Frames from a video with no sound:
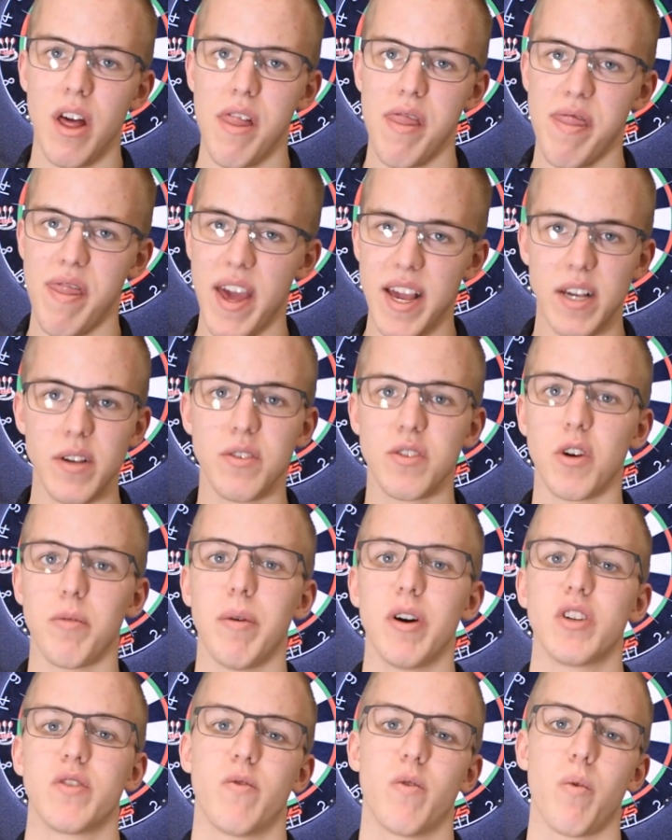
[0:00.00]
Thank you so
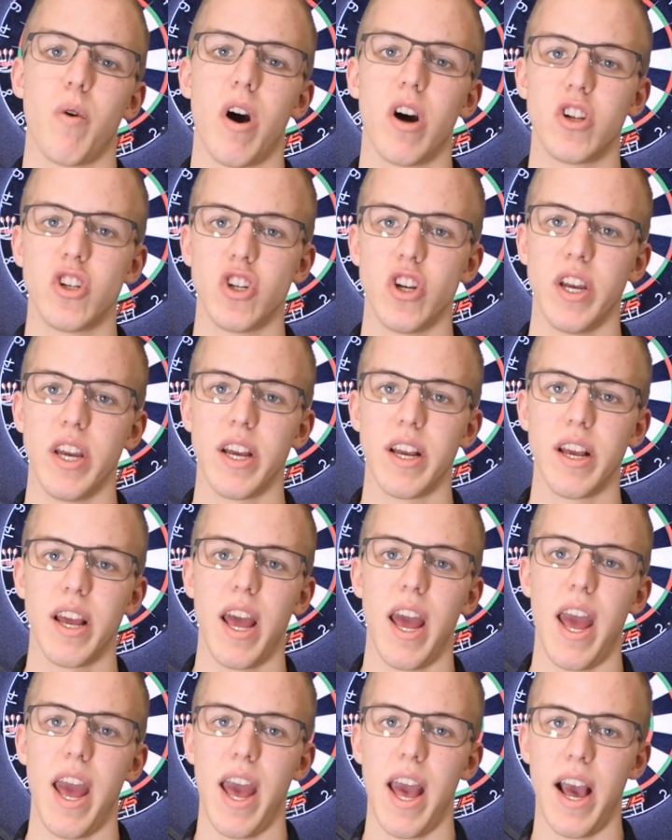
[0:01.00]
much for watching,
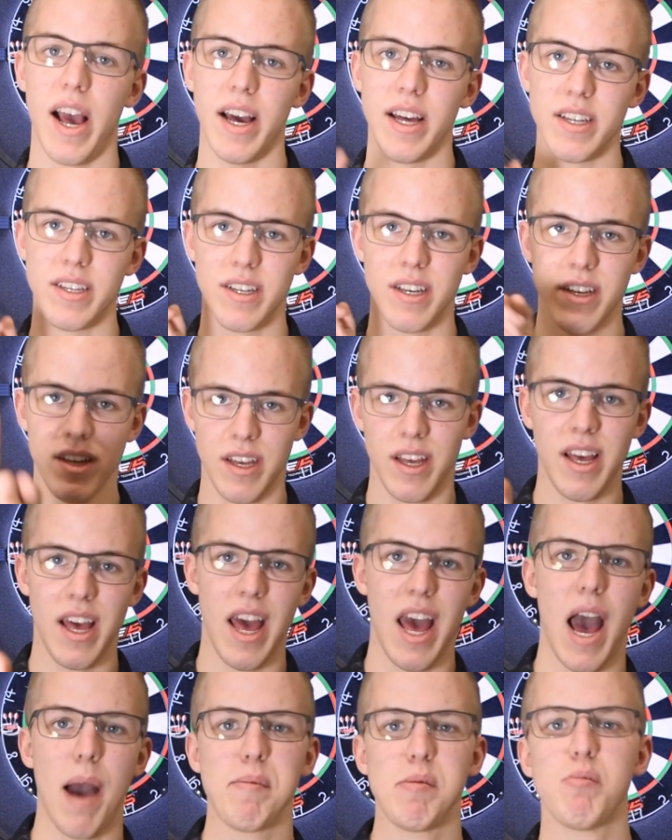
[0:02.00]
and
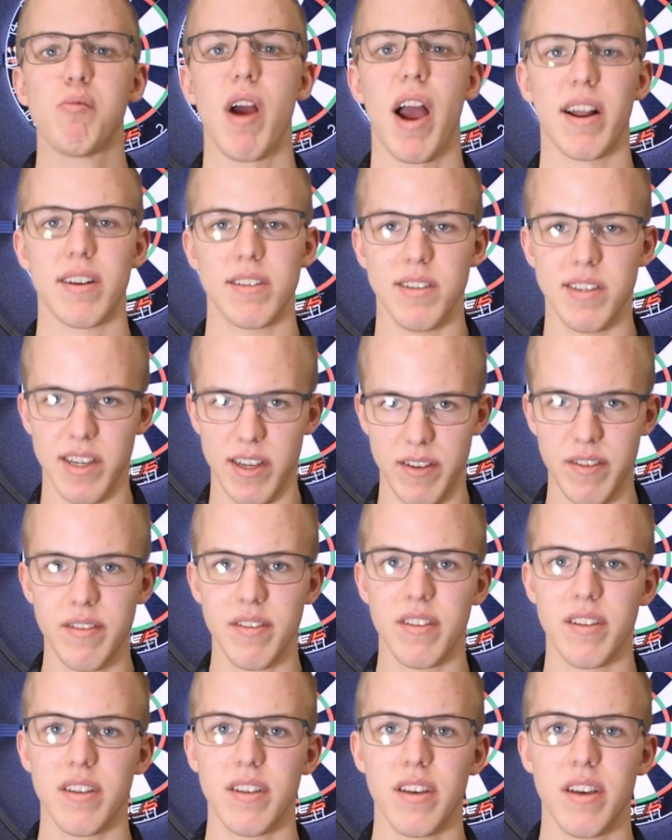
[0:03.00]
happy practicing.
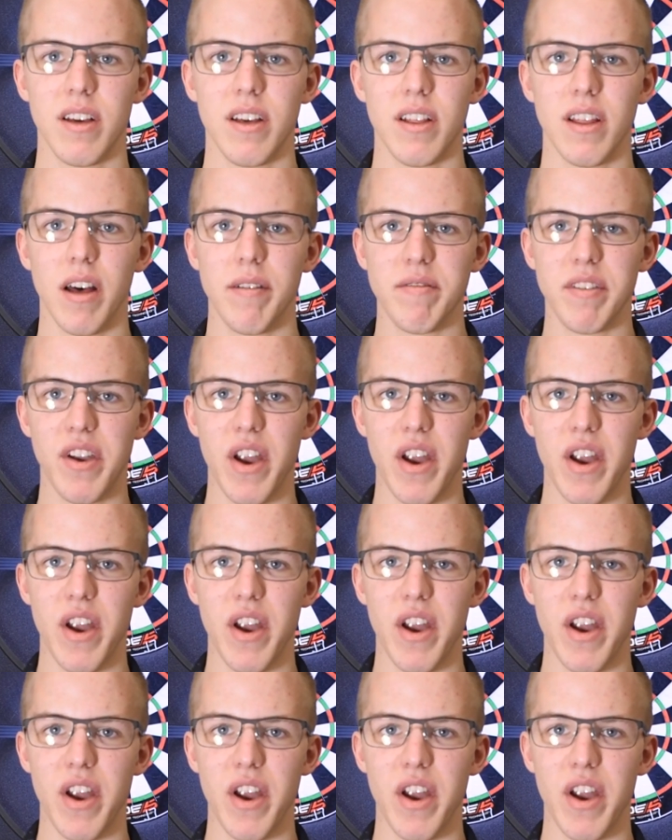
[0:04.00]
Love the